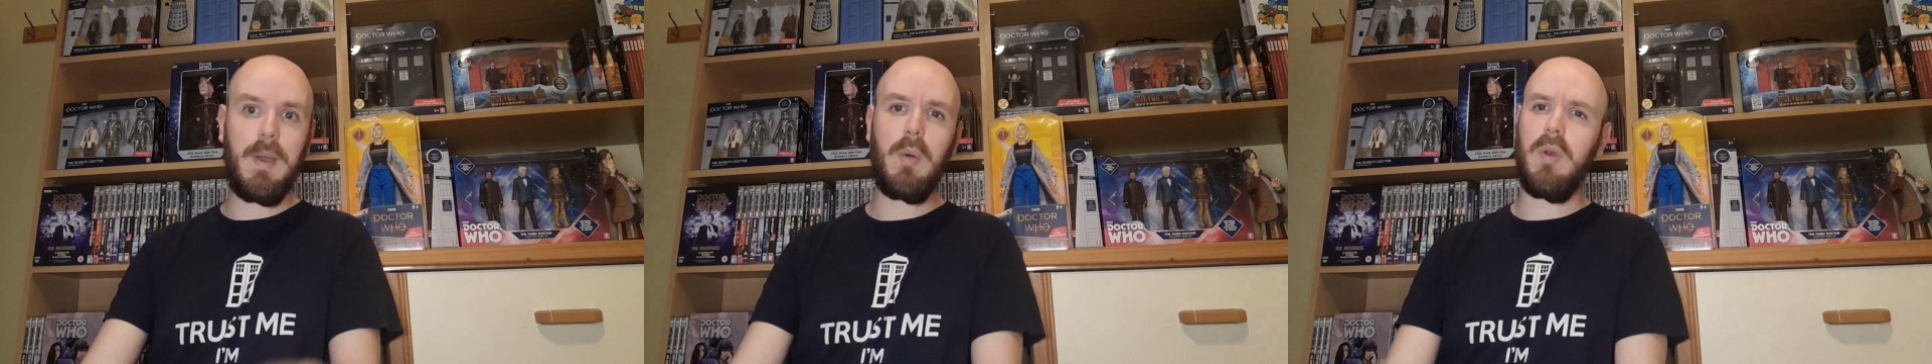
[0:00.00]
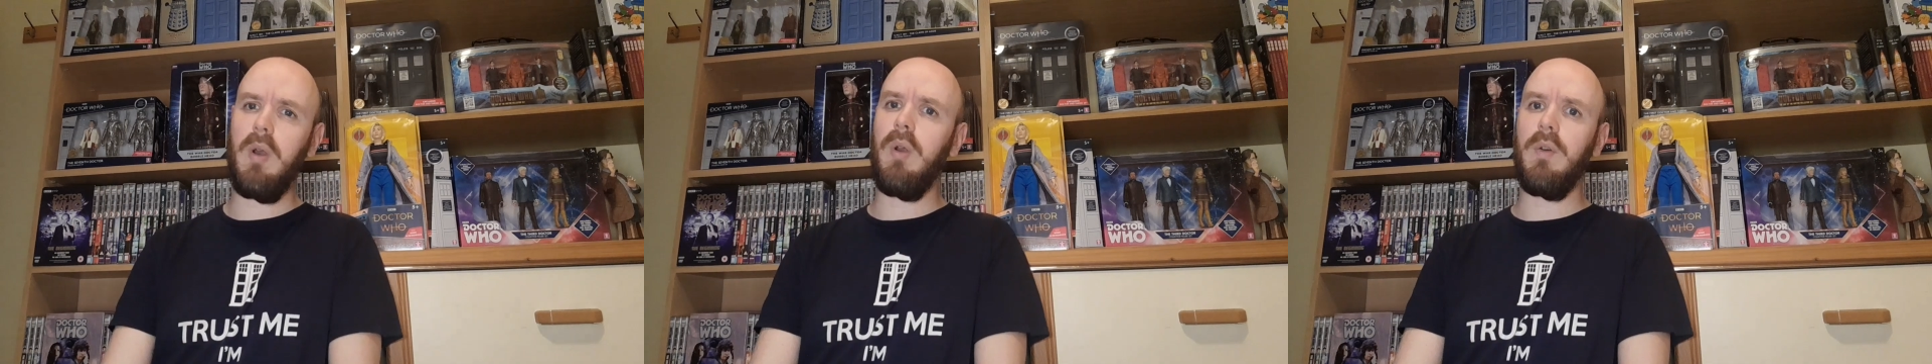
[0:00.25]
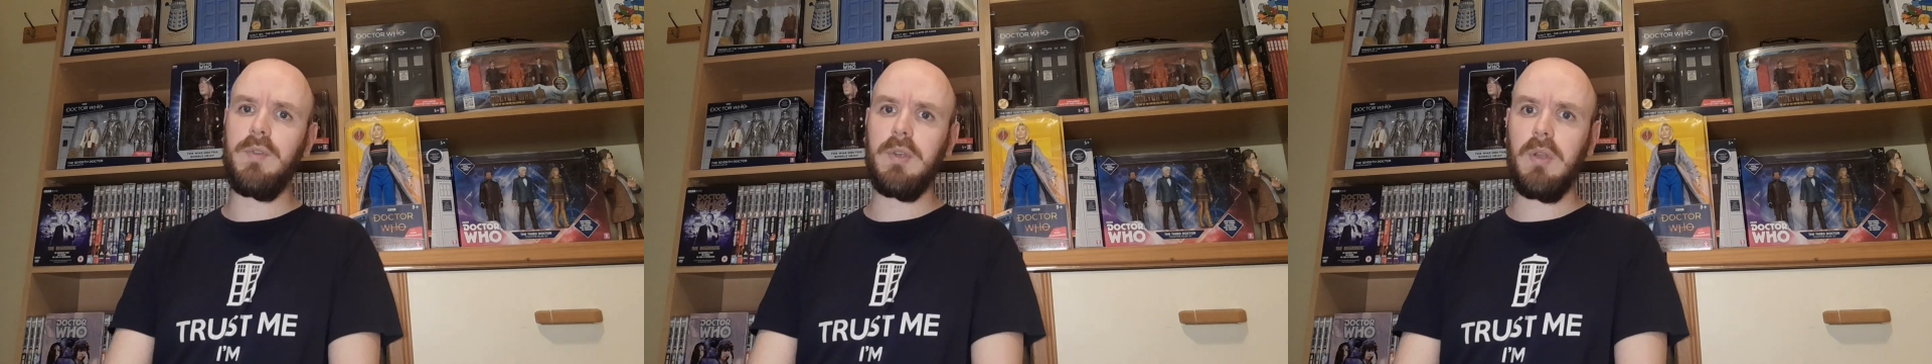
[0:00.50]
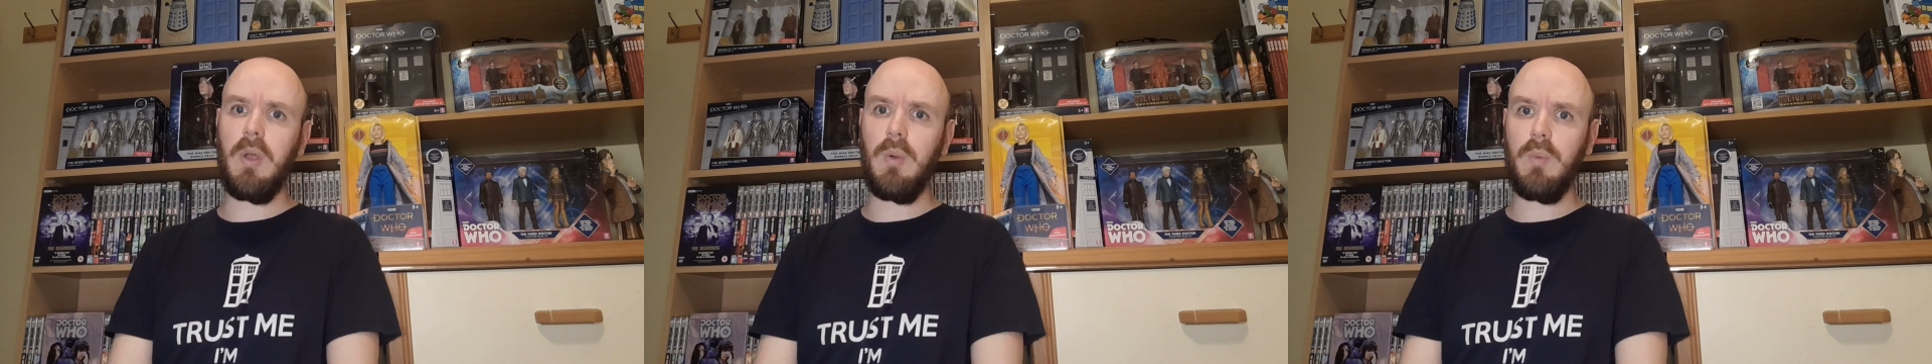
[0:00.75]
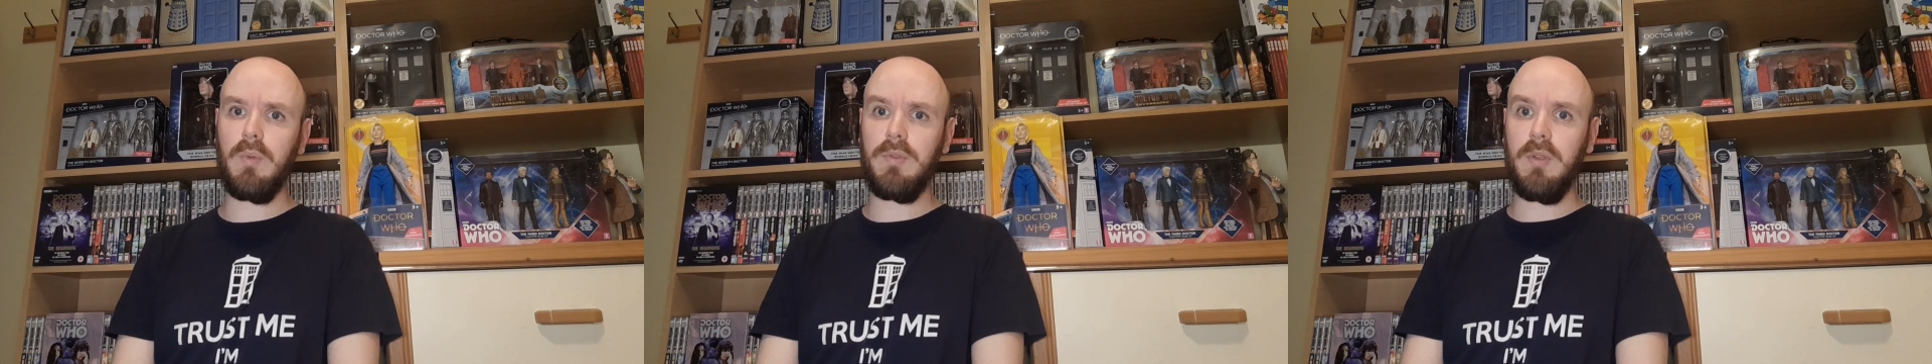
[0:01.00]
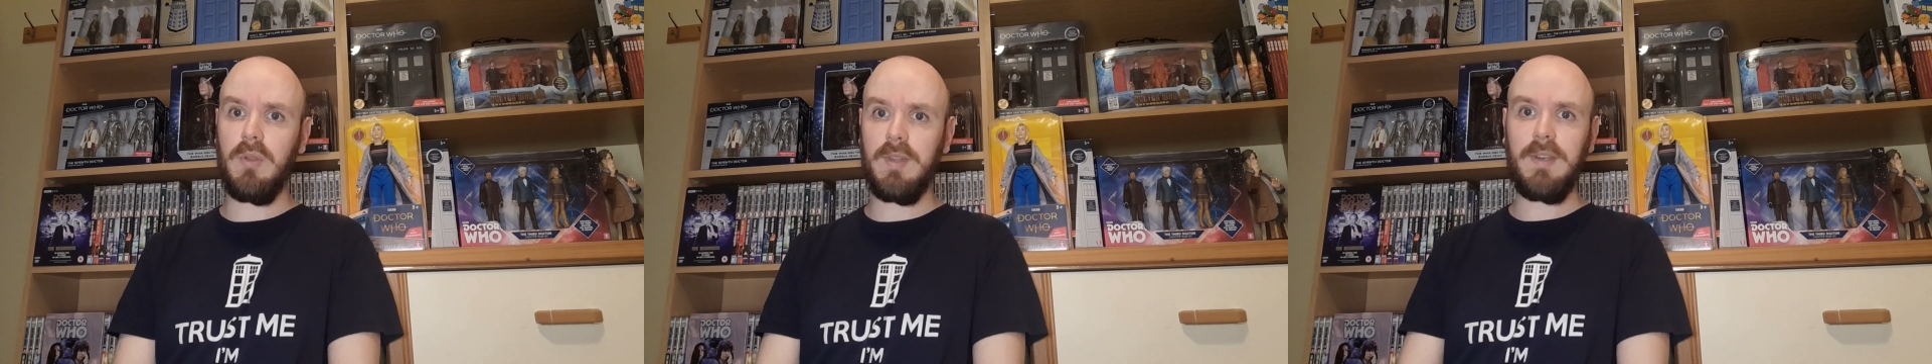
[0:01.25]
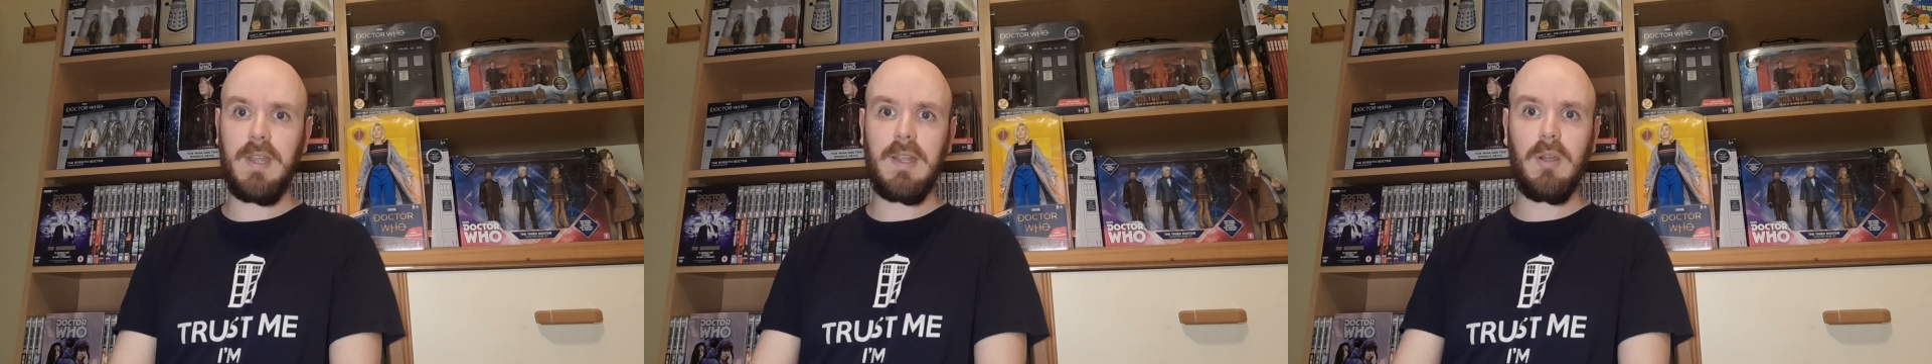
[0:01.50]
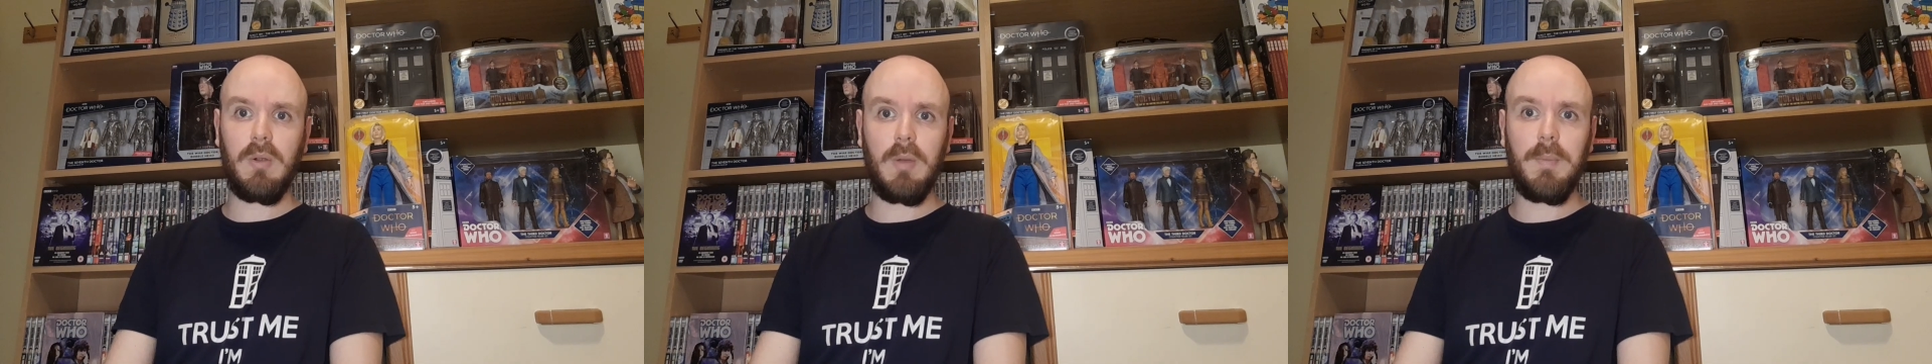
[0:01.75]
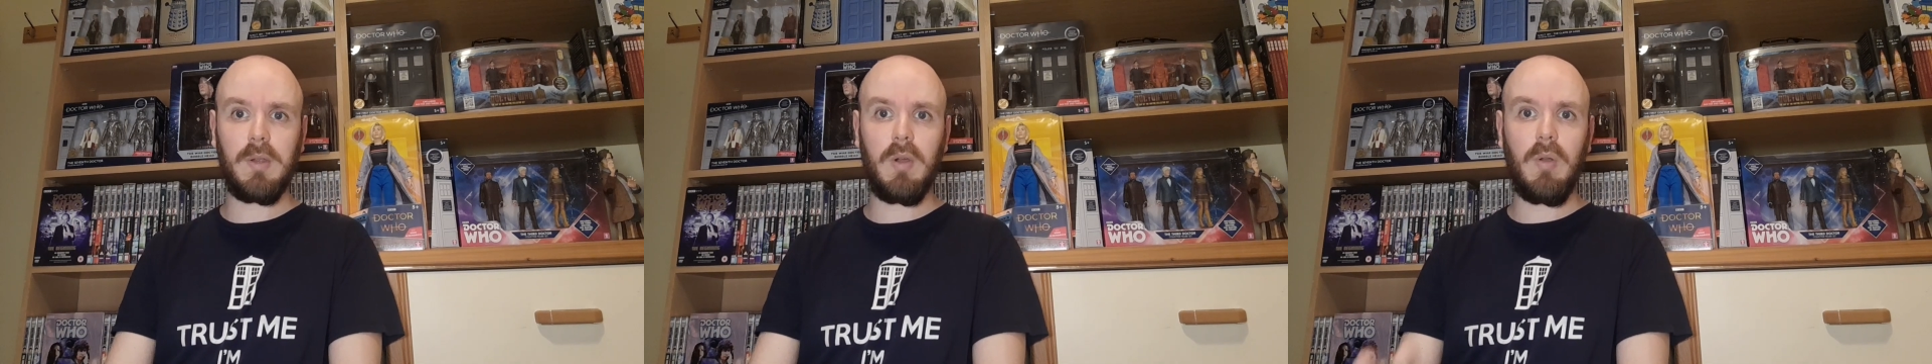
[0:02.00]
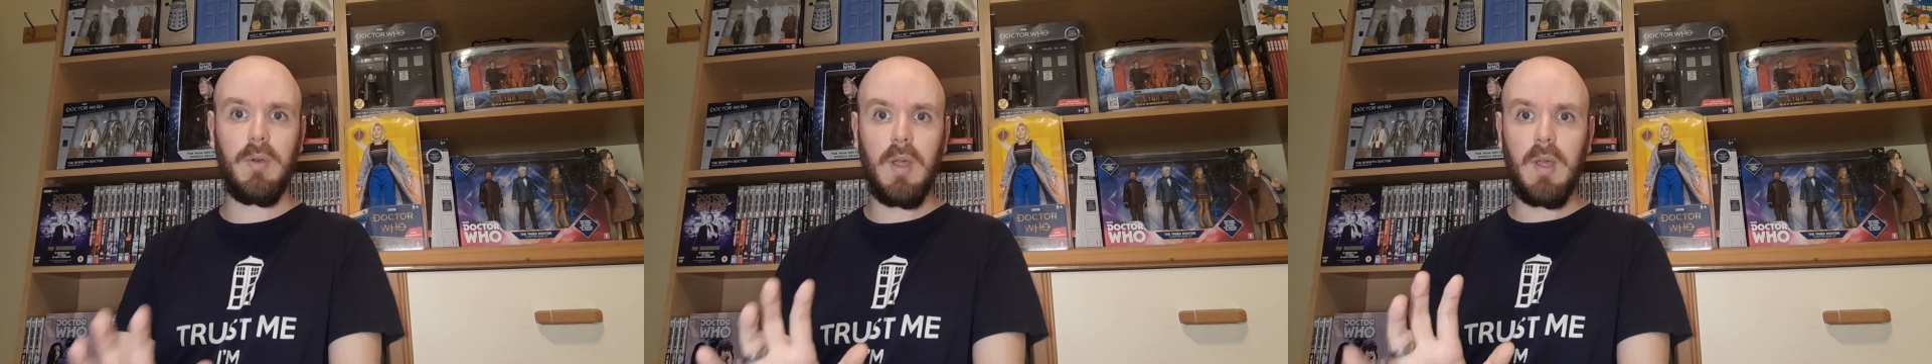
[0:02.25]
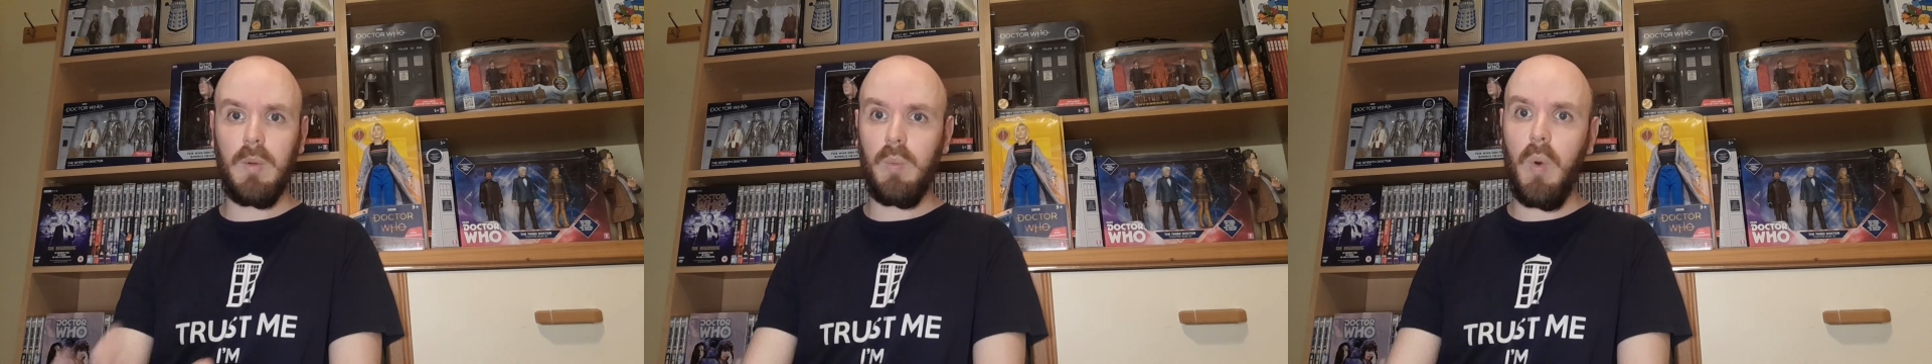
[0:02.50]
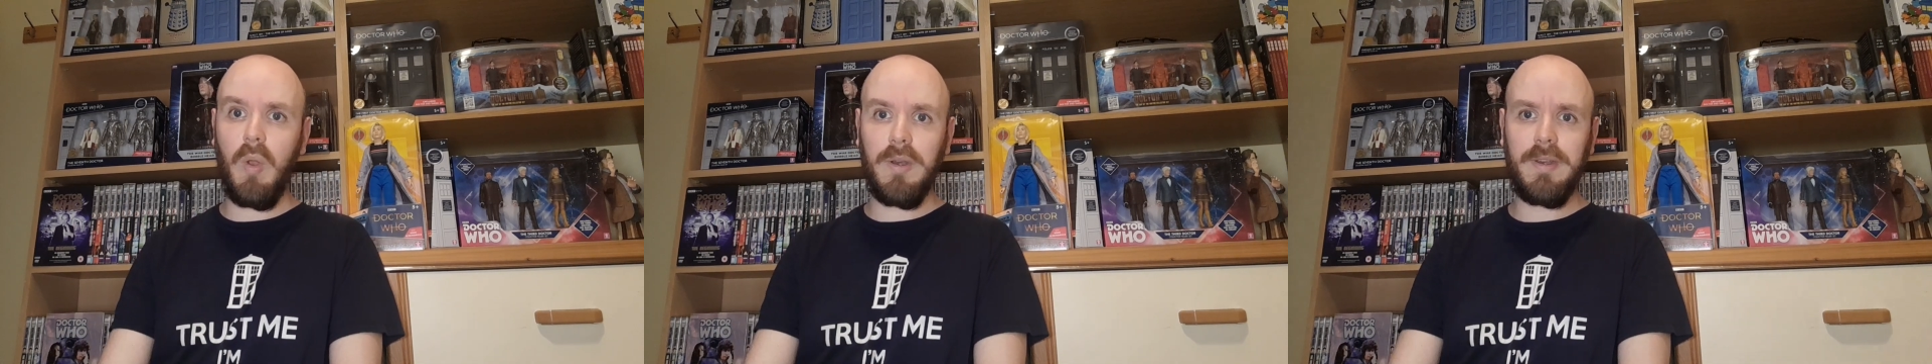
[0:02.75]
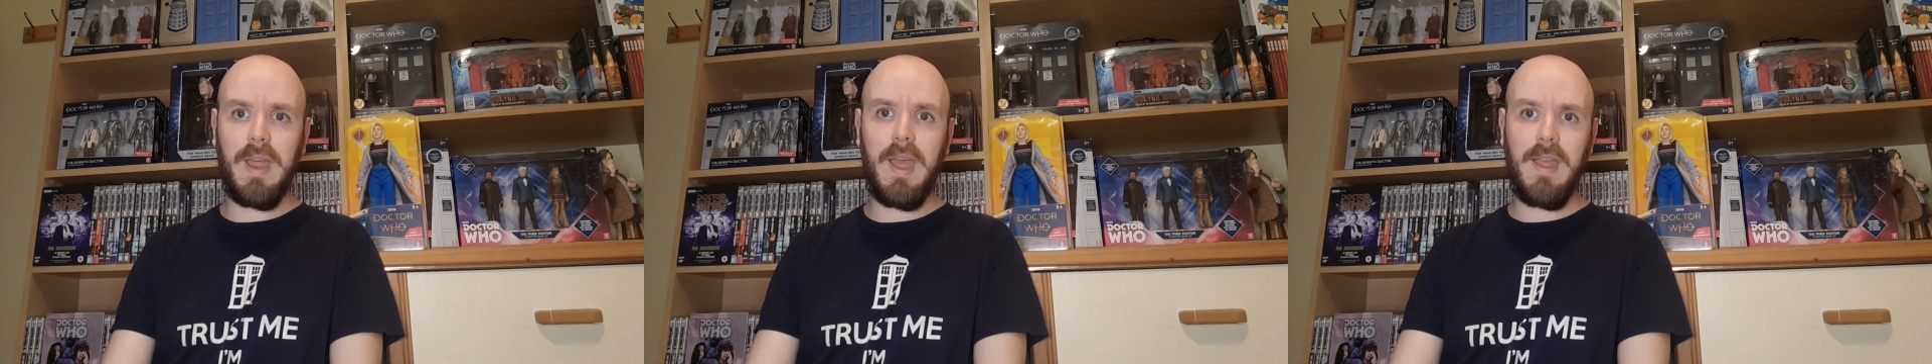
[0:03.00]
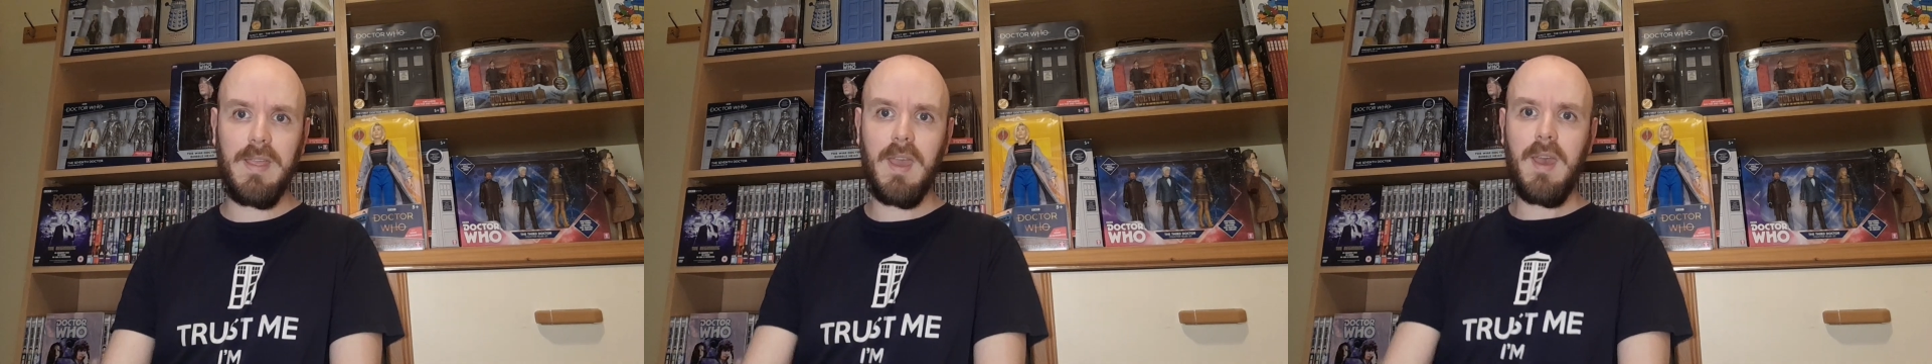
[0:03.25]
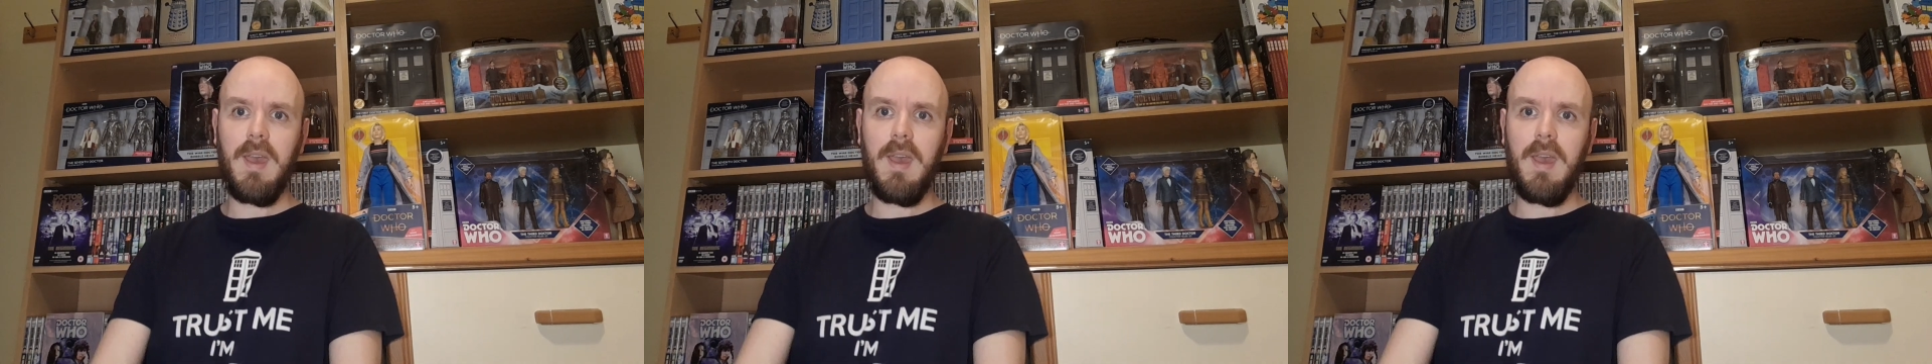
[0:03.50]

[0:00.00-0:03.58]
I would love to go to San Diego Comic-Con one day.